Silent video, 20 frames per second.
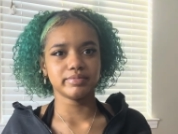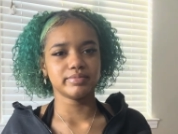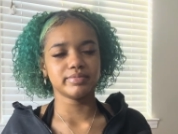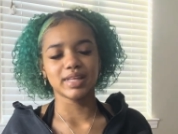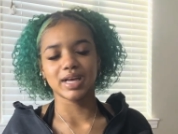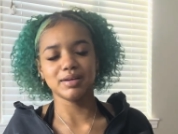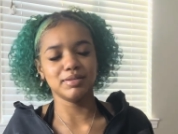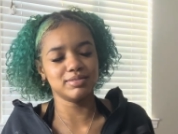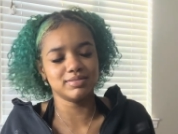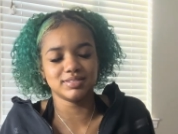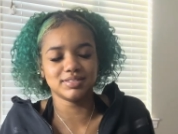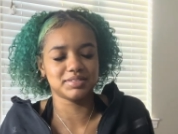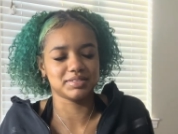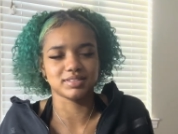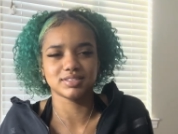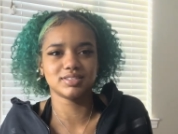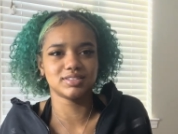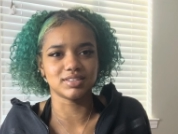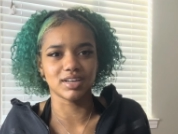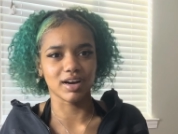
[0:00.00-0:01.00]

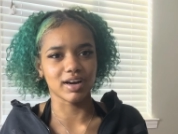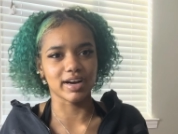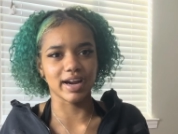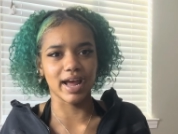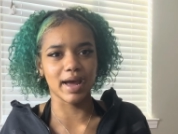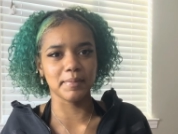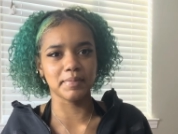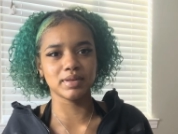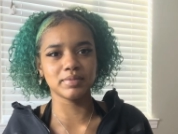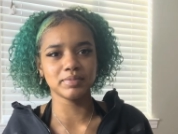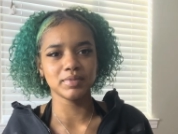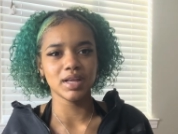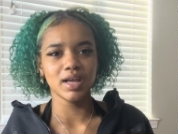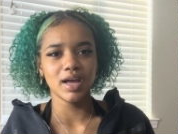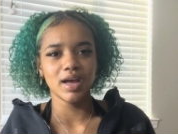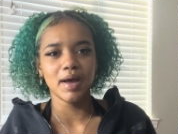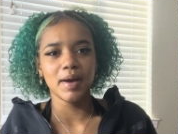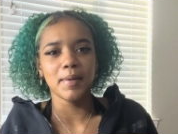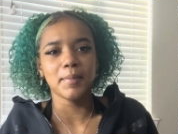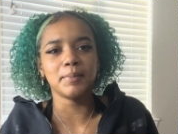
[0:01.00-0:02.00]
It's not going to happen.
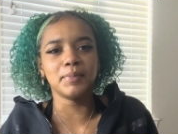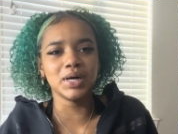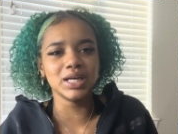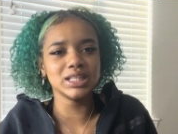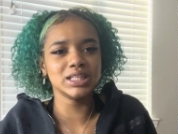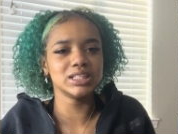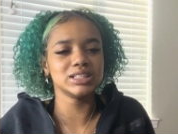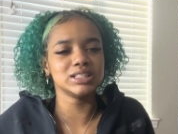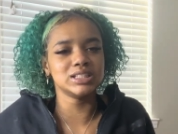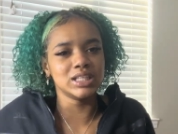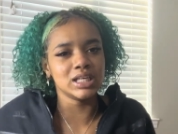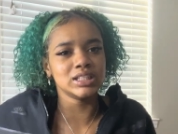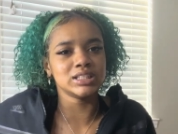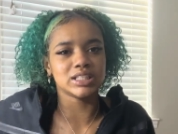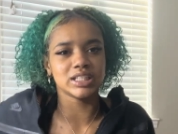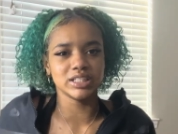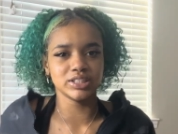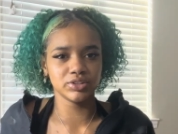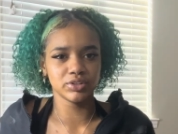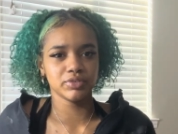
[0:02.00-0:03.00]
But this does
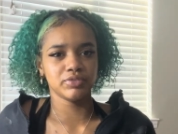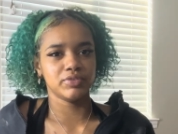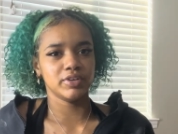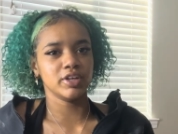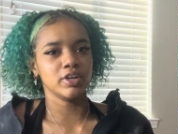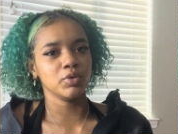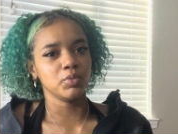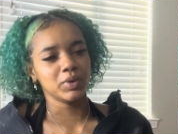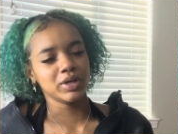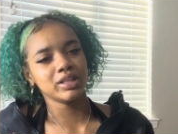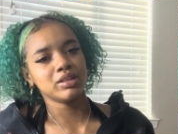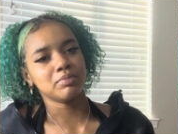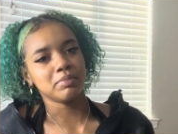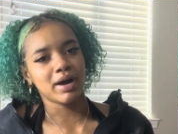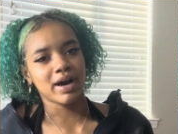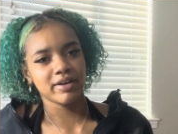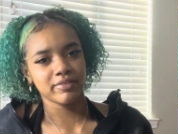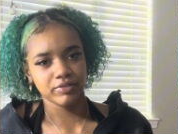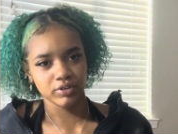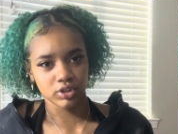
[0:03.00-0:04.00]
interfere with
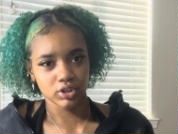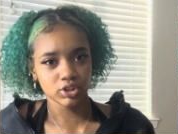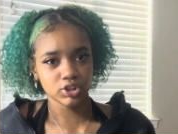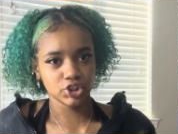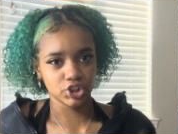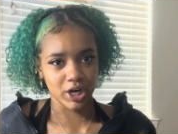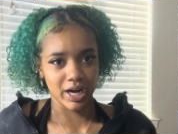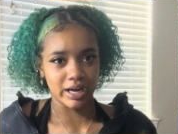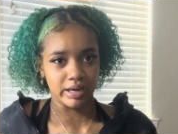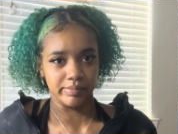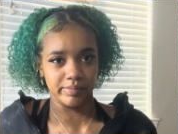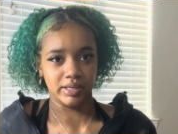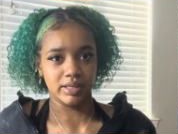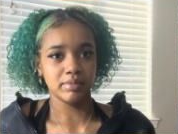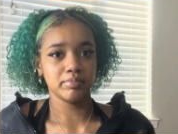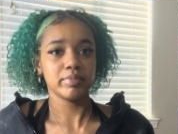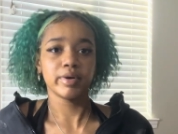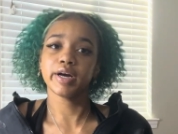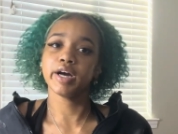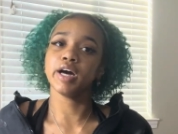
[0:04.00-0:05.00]
my first track
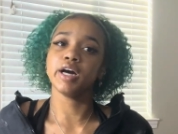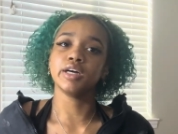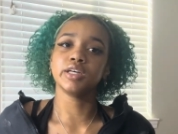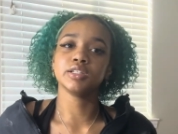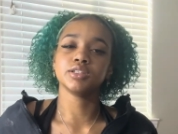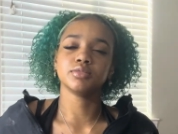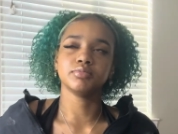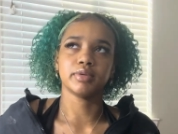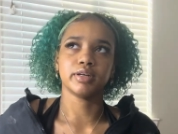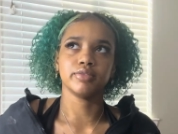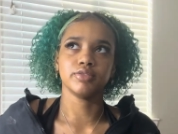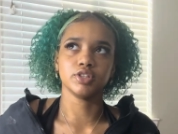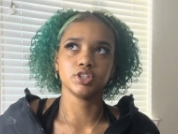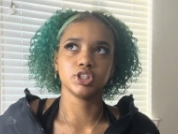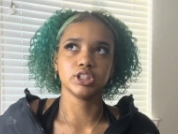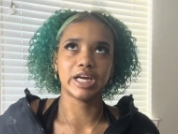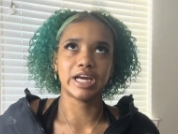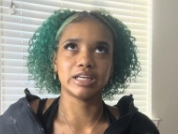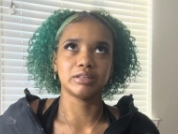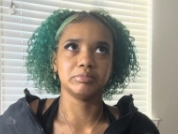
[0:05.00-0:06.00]
meet, because my first
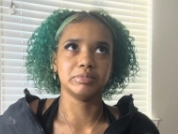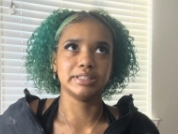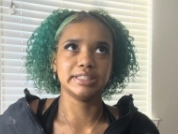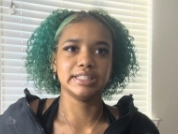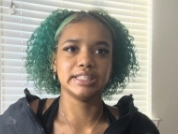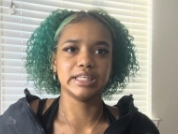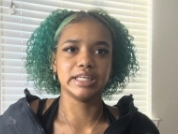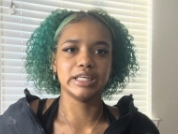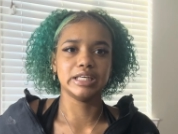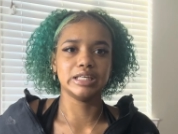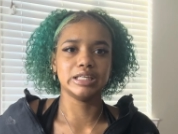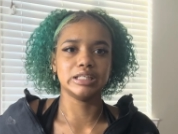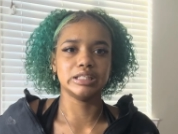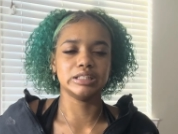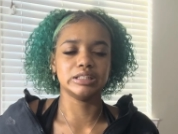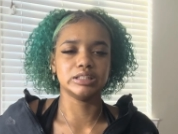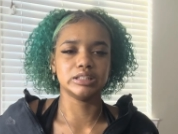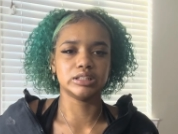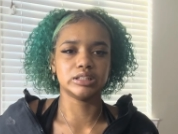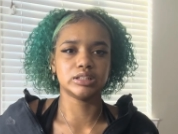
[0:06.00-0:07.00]
track meet
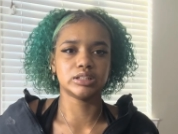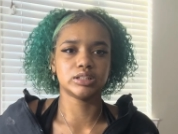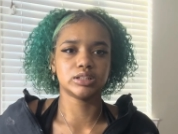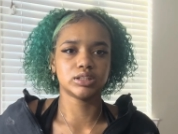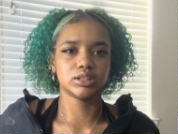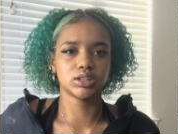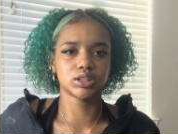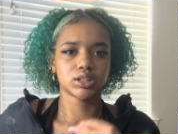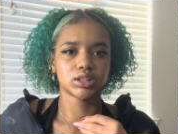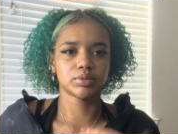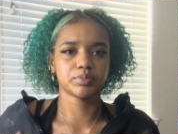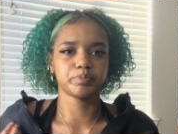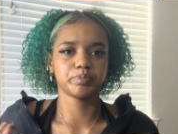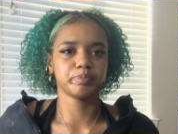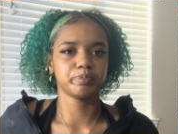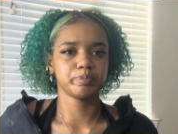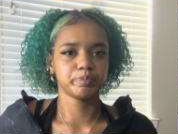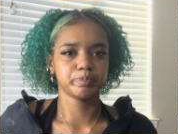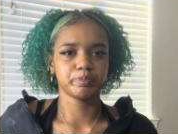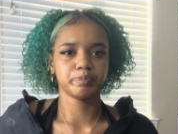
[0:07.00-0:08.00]
is
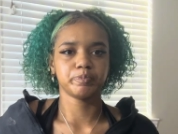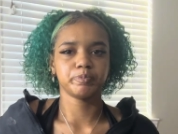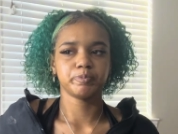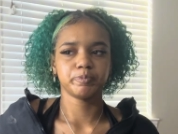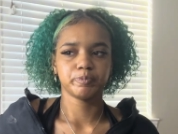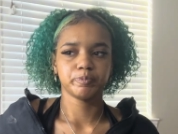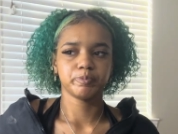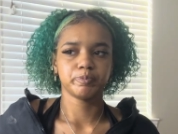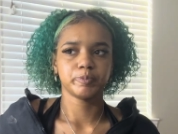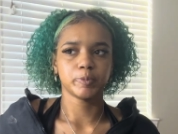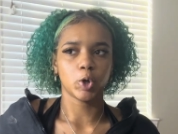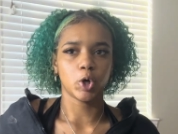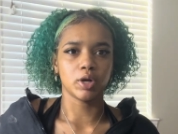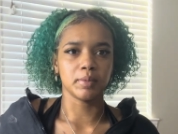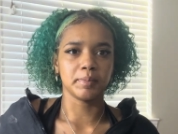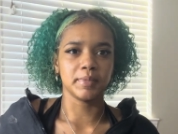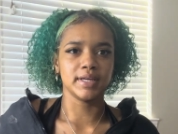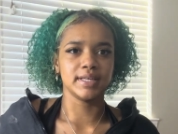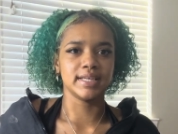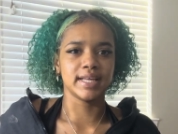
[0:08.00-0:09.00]
on
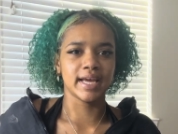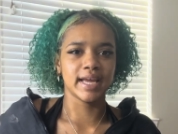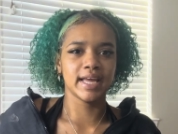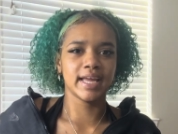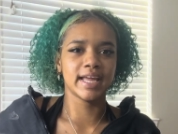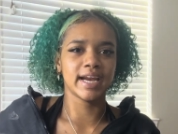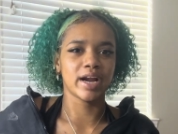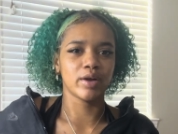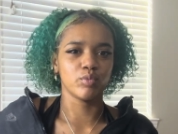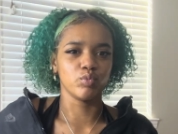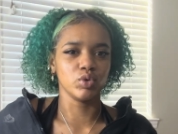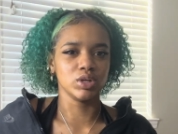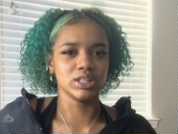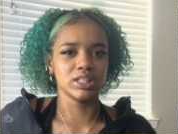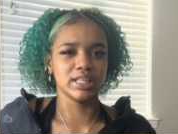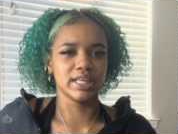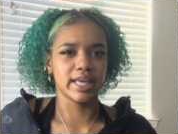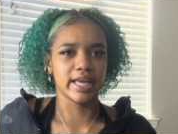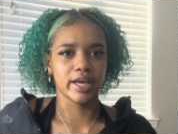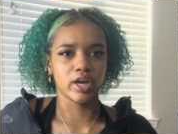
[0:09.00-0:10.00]
Monday, and I really
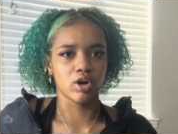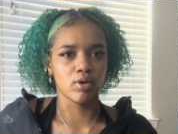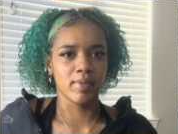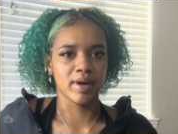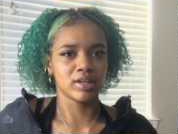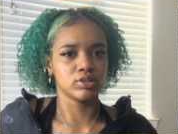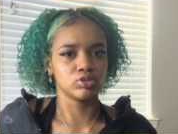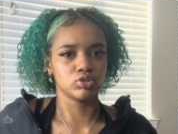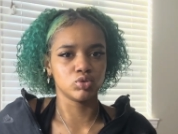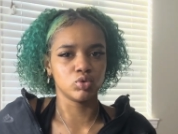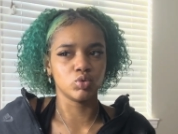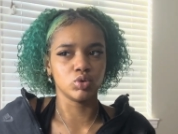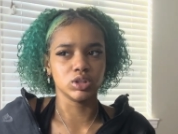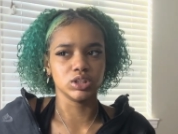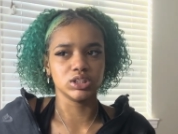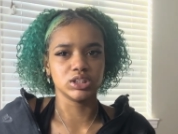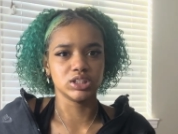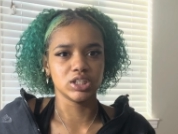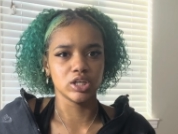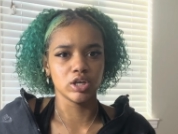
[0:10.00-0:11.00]
can't go back to school
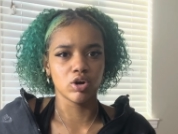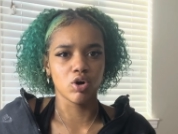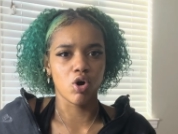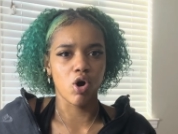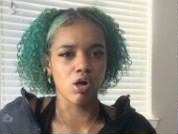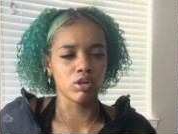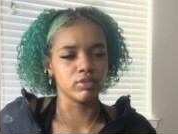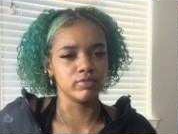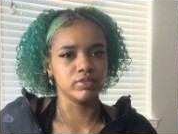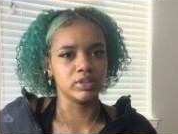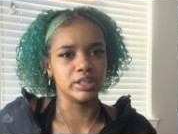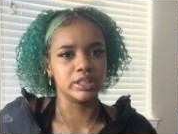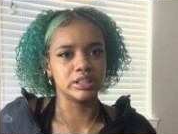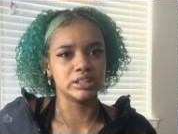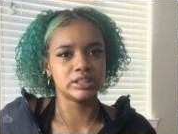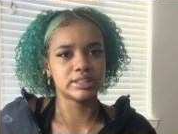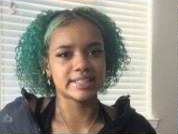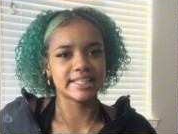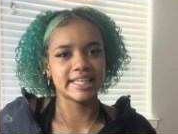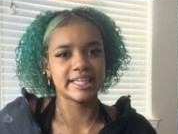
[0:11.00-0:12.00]
until all of
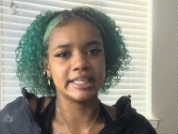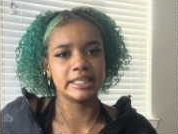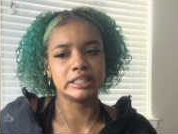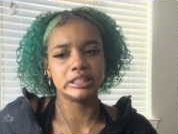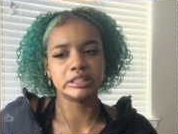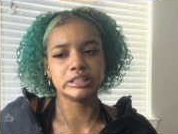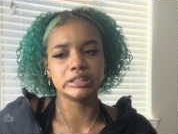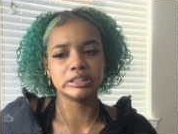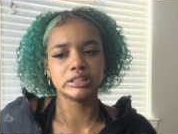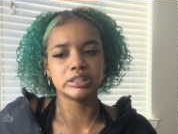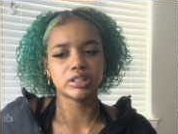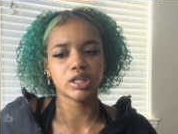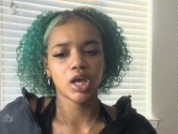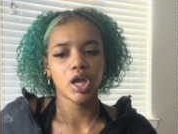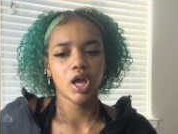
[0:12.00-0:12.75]
this is